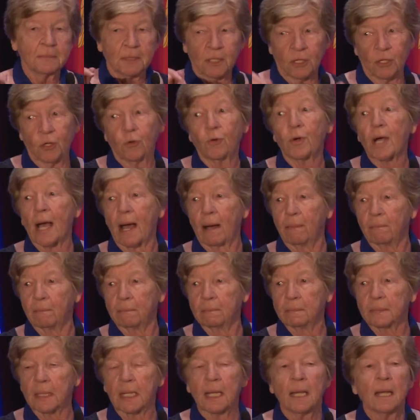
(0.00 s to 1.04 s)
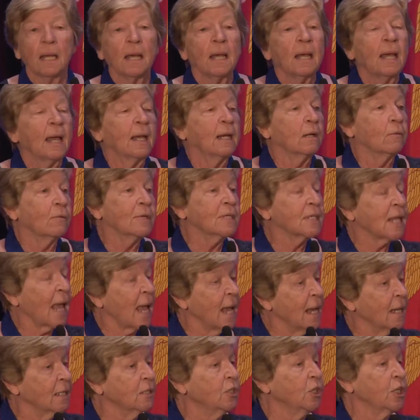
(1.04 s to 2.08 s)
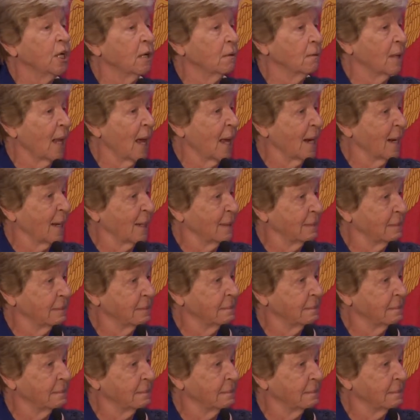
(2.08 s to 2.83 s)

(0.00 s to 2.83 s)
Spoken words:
you come. And it was Angie Oletta,